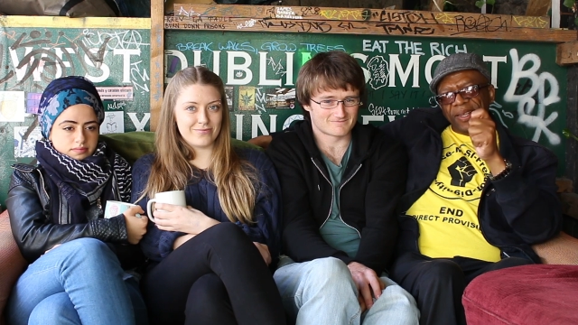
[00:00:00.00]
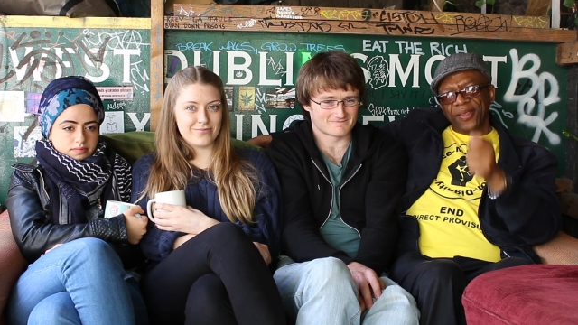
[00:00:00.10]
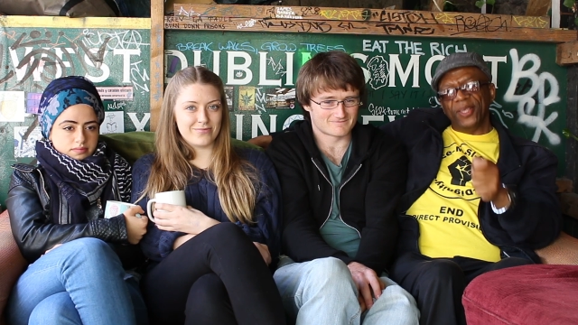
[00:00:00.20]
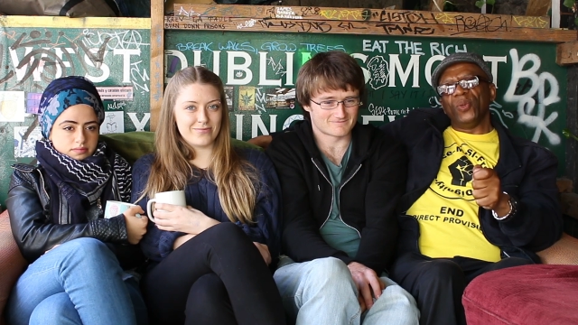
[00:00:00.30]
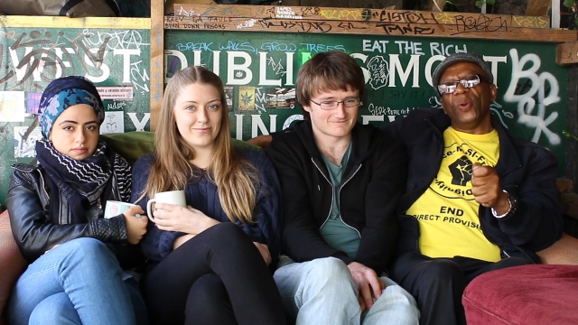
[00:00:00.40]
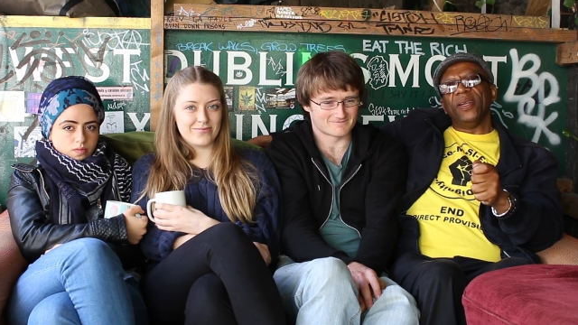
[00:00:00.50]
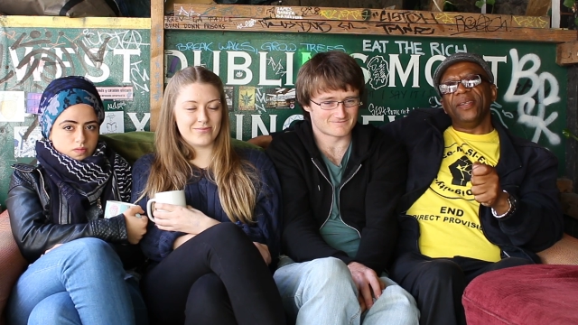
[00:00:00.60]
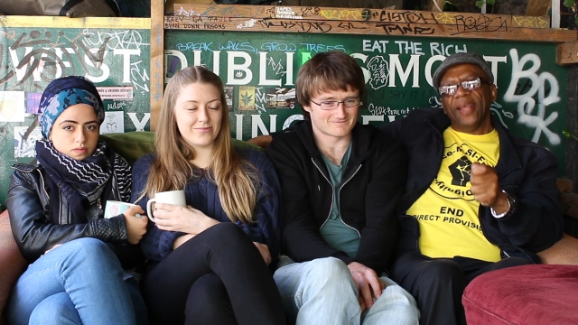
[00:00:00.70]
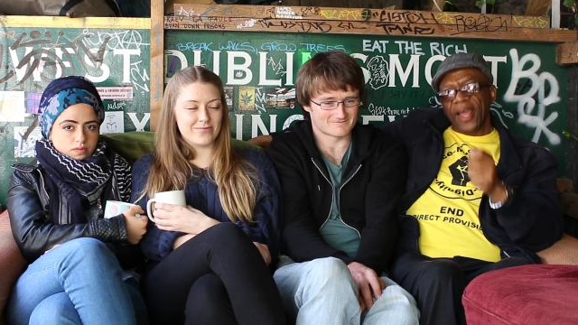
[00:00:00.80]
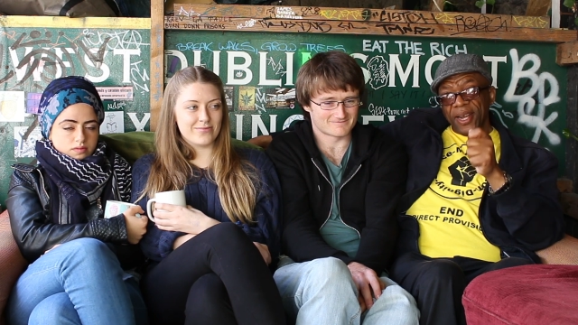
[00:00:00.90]
Speaker 1: in this
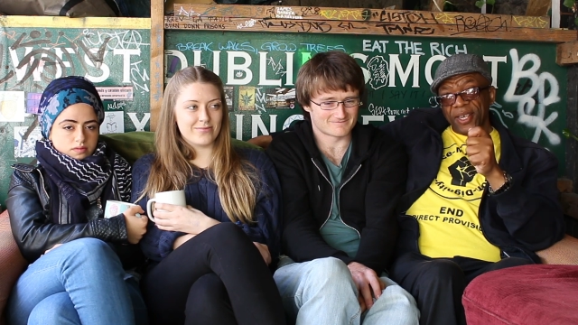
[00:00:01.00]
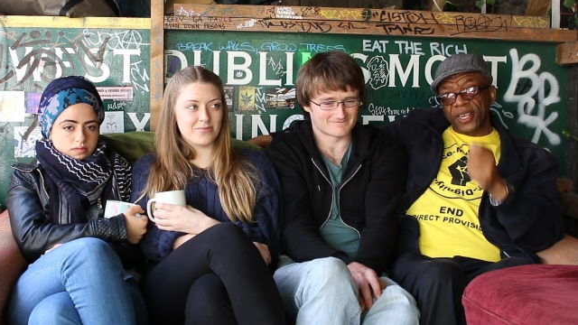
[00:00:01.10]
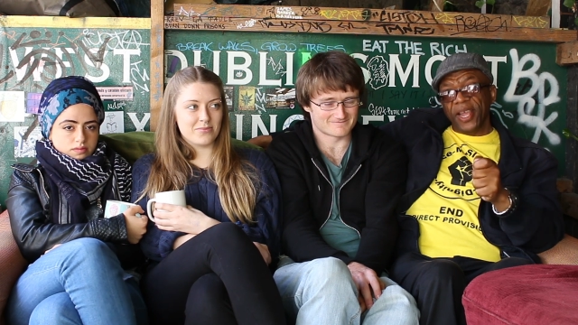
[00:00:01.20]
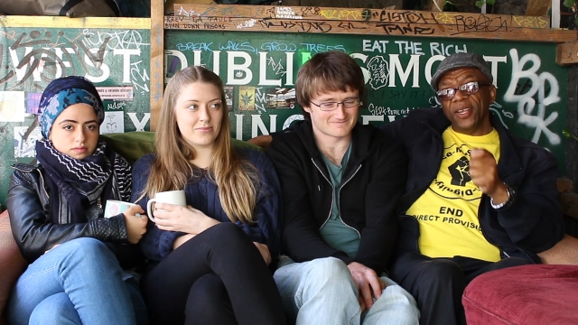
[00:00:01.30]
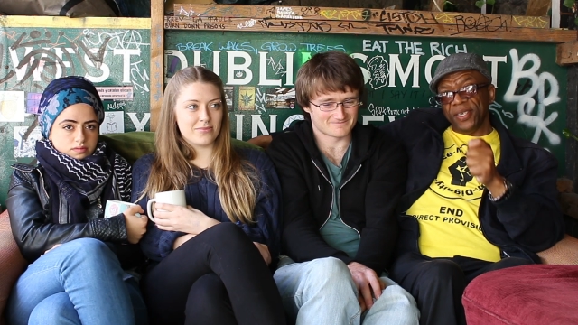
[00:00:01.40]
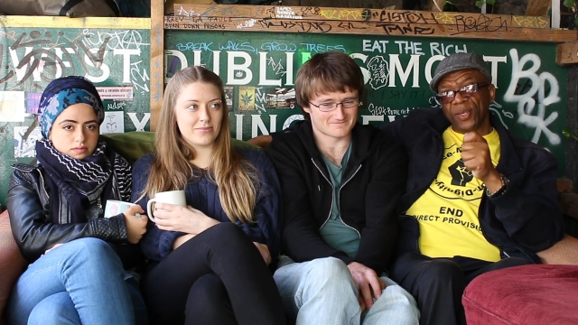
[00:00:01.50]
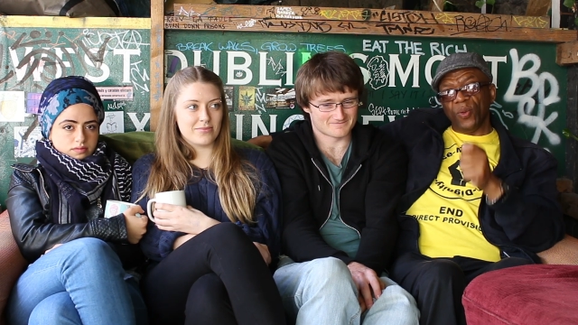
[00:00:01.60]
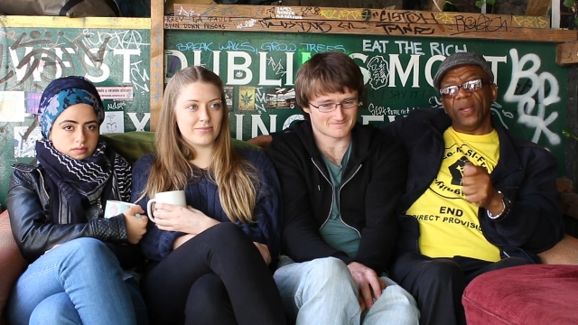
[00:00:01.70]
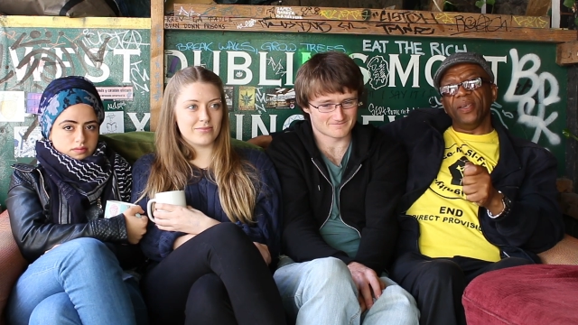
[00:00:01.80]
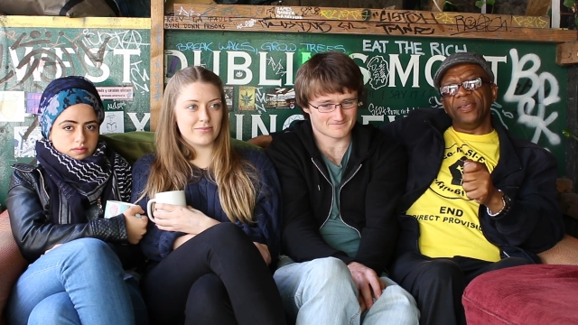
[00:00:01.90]
world and change the
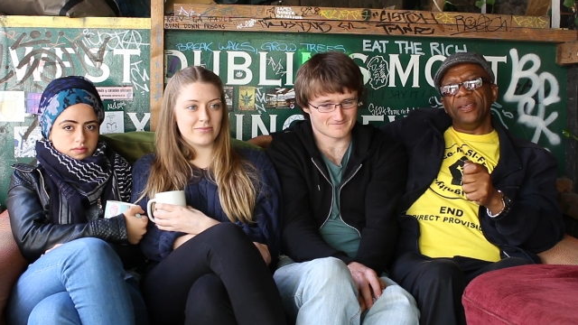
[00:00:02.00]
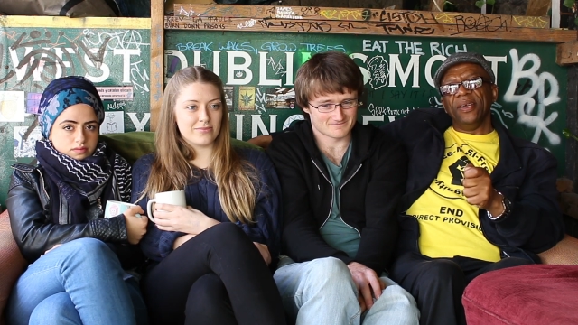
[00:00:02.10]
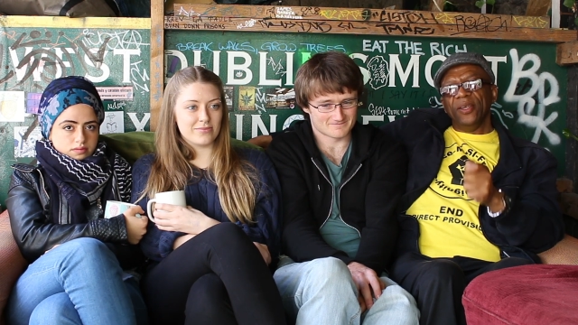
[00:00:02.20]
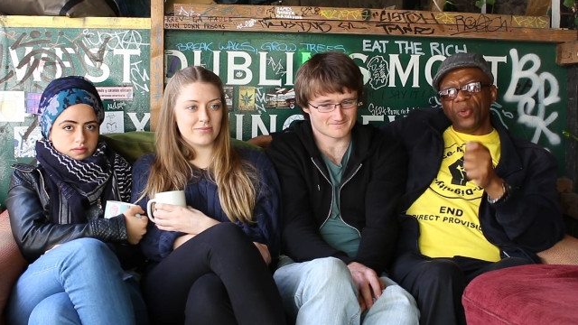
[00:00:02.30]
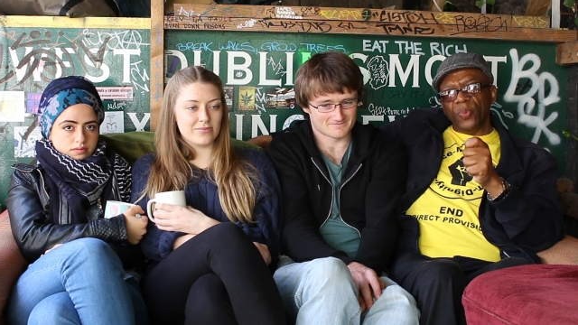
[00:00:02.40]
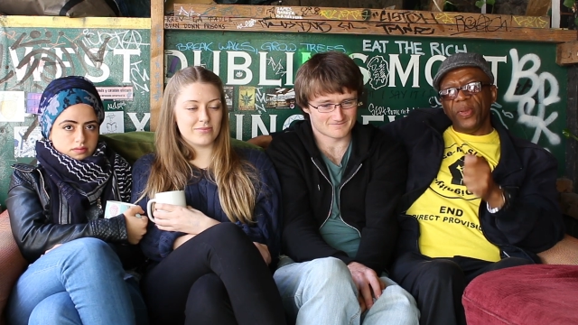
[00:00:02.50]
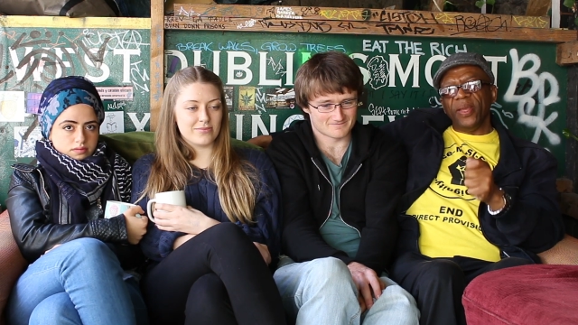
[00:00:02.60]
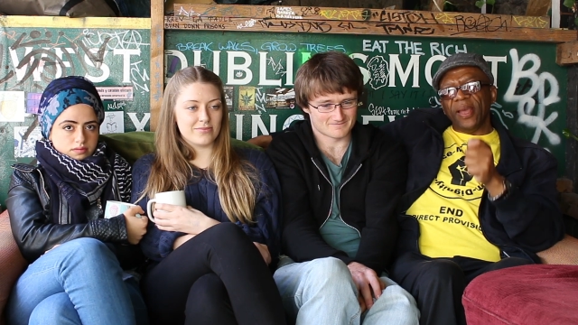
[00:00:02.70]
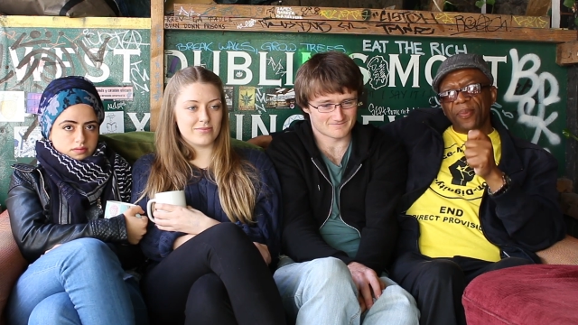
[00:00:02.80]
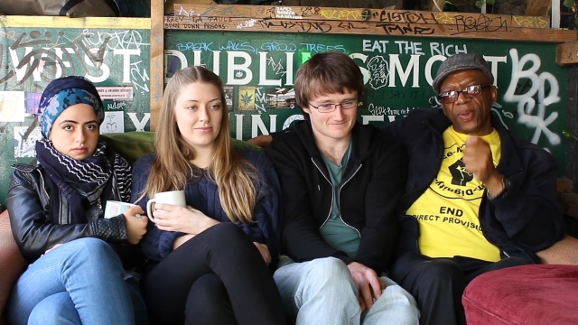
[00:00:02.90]
world to
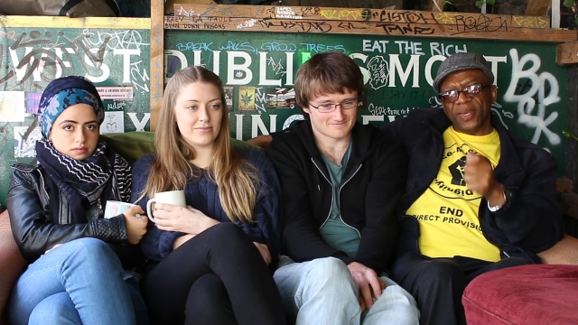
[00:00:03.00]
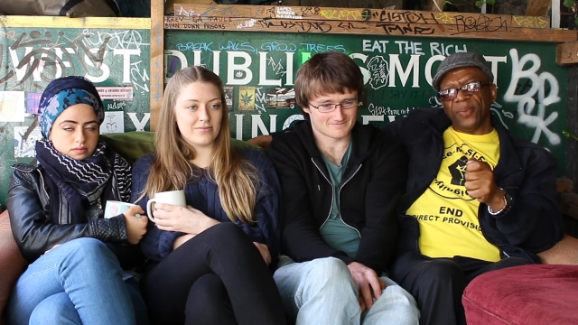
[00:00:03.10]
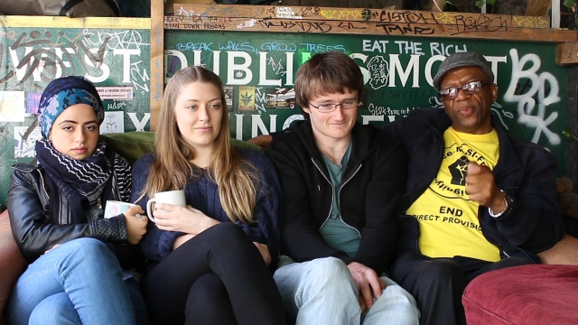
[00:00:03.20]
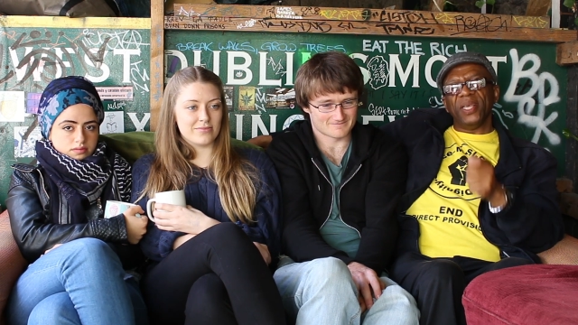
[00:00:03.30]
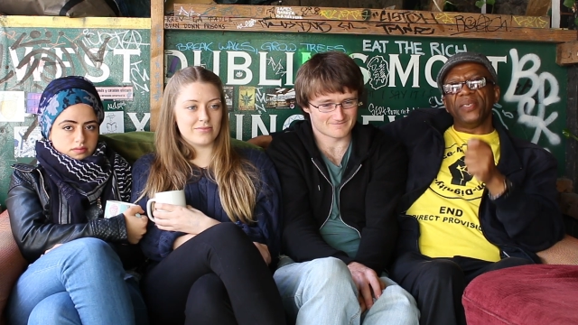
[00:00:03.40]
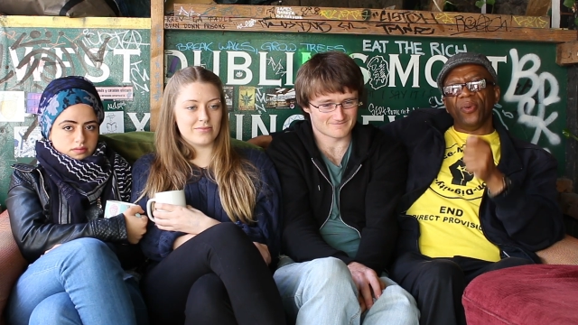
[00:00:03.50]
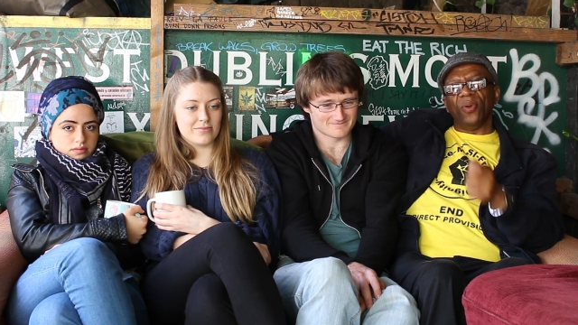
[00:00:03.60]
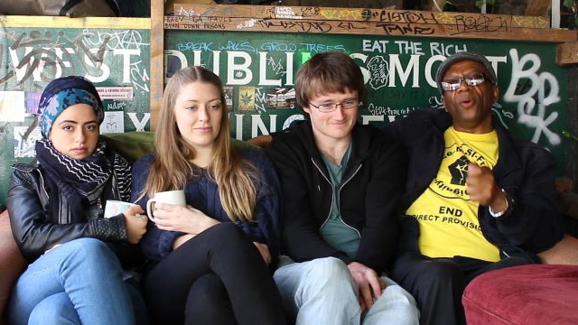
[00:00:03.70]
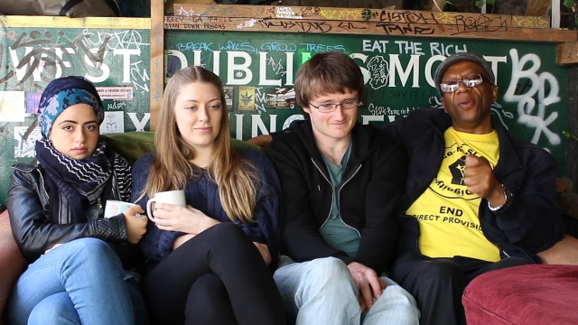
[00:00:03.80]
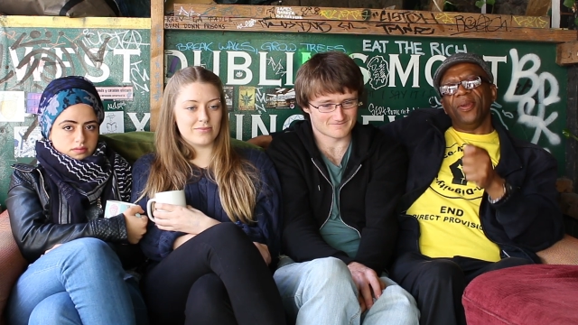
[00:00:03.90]
be a better place for
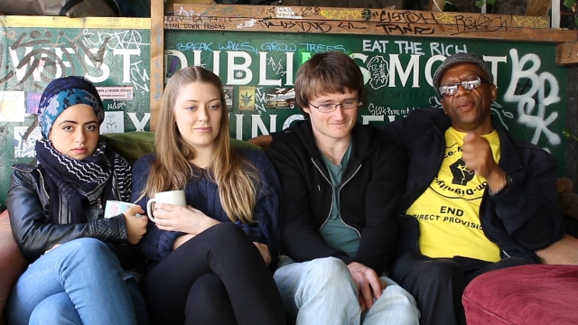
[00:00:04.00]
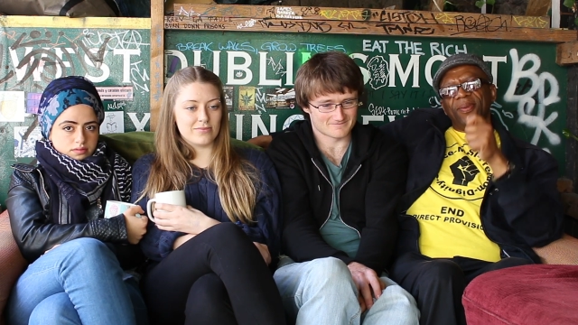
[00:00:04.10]
all.